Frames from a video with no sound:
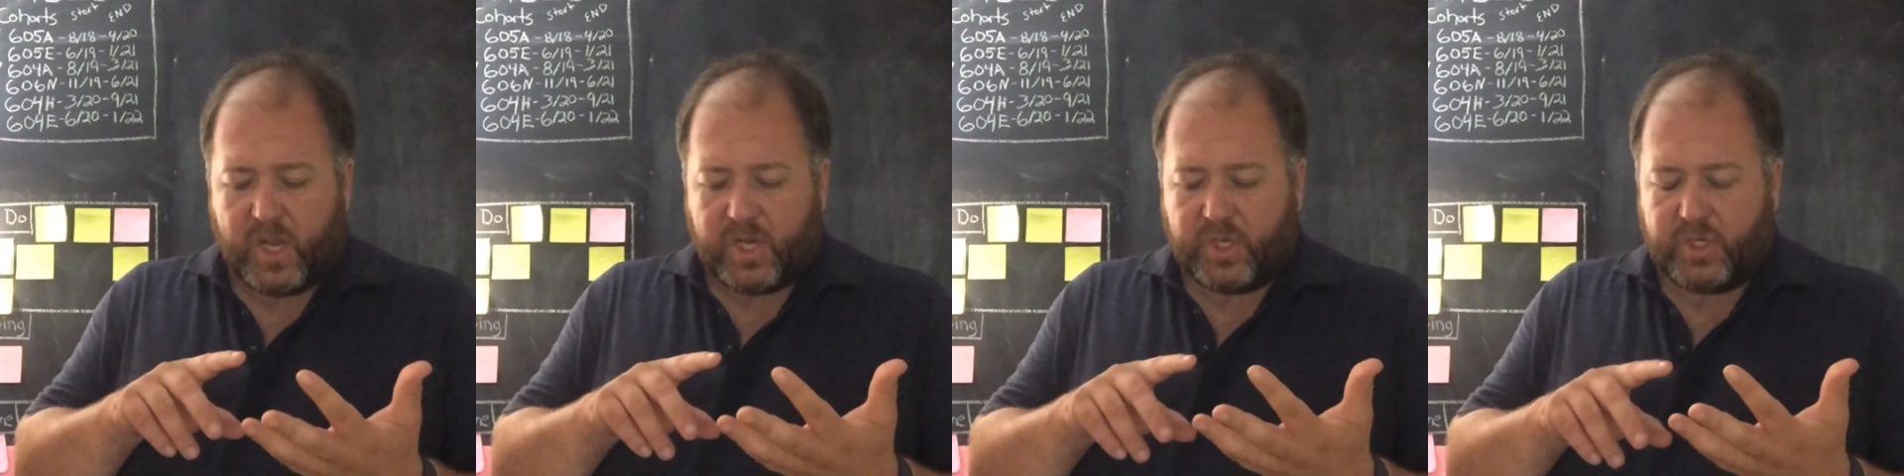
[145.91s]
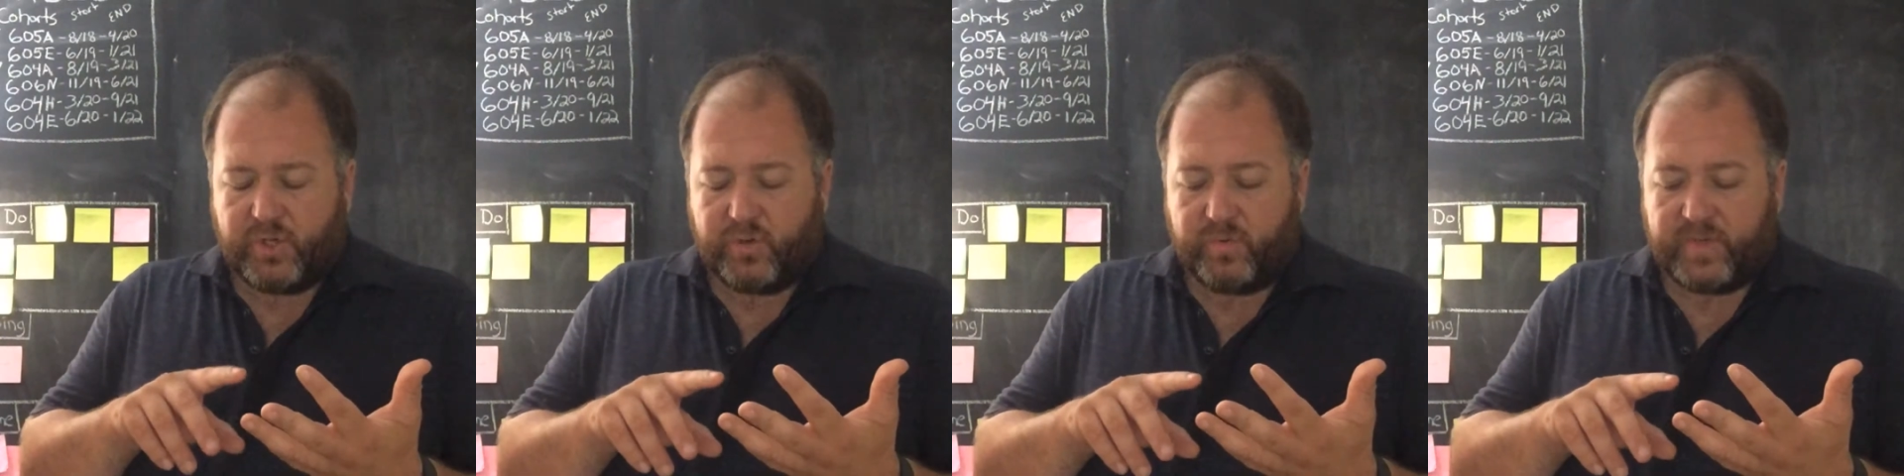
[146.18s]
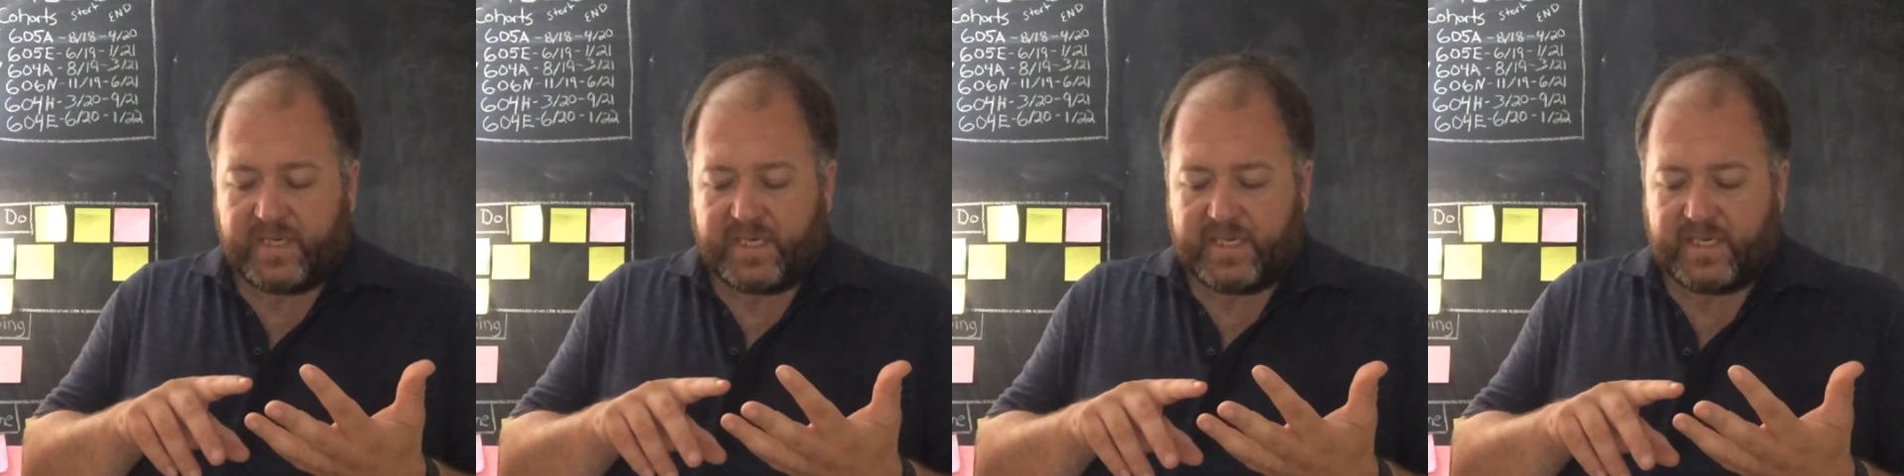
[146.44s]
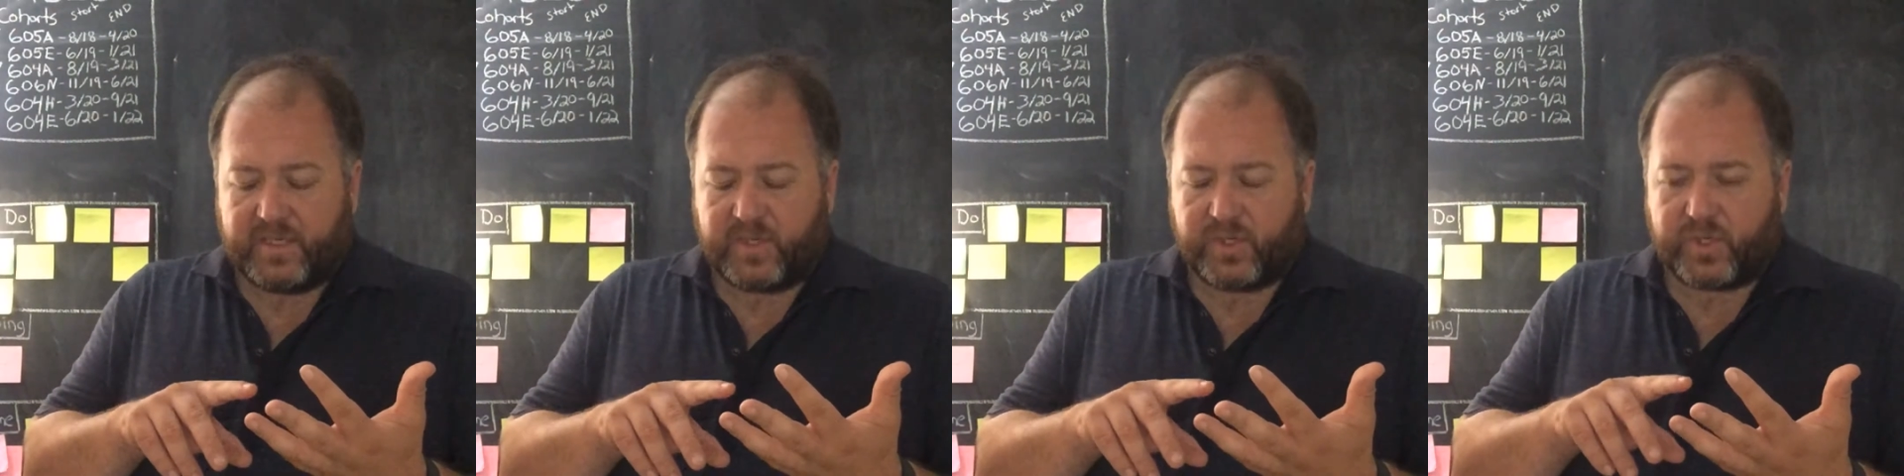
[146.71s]
You
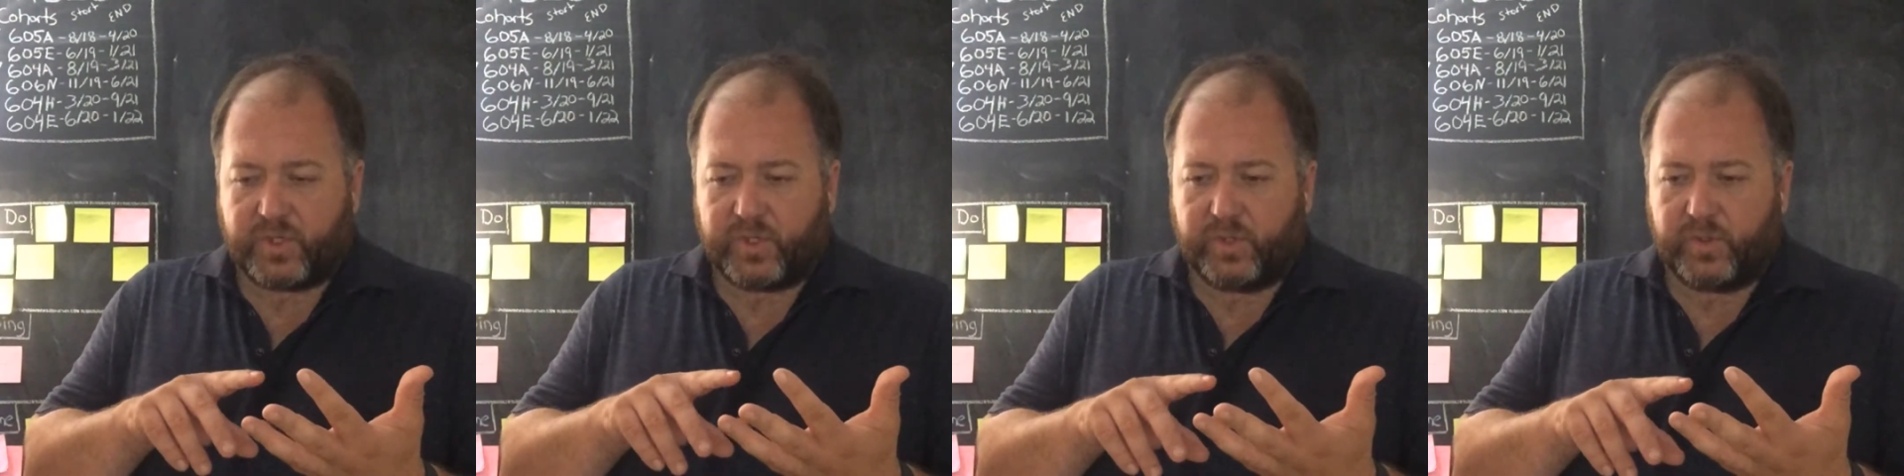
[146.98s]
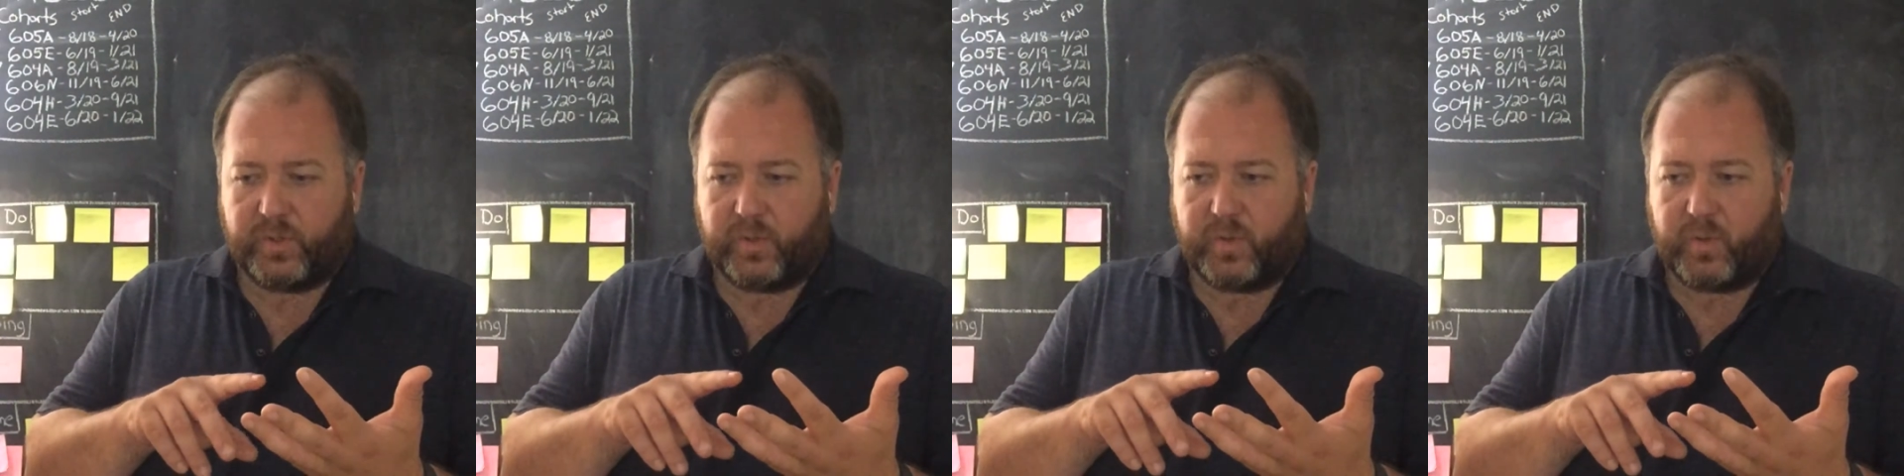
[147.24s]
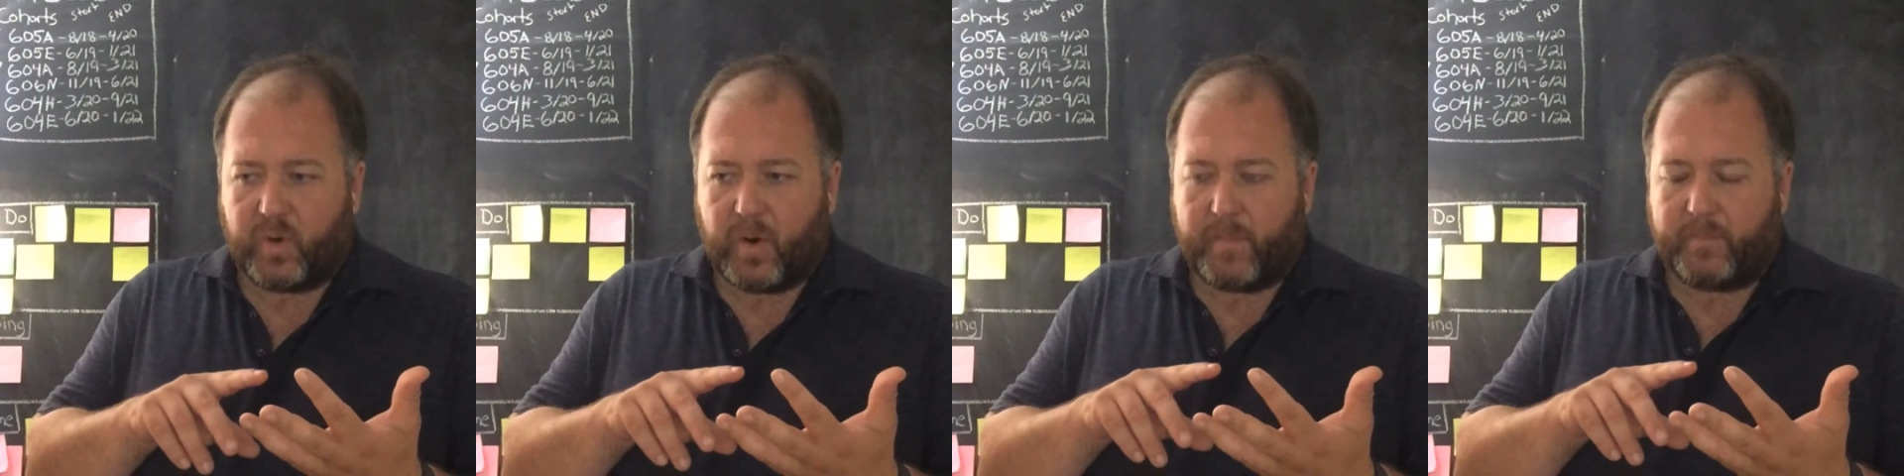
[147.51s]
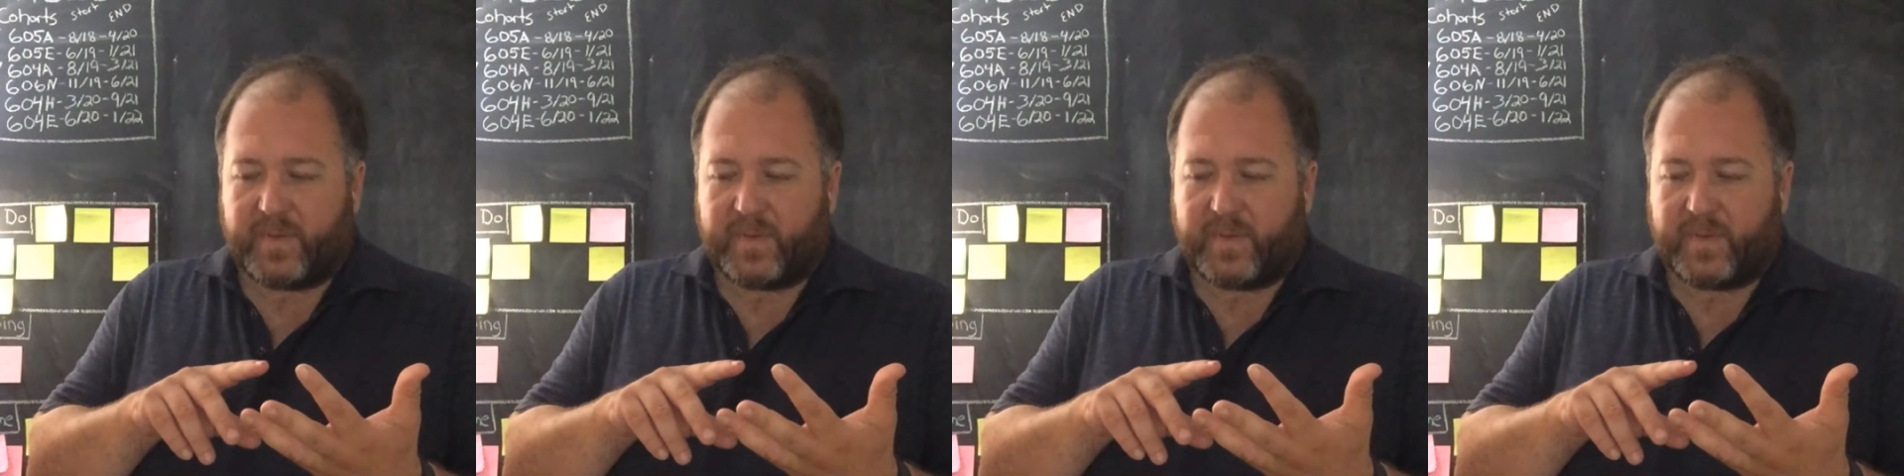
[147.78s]
need to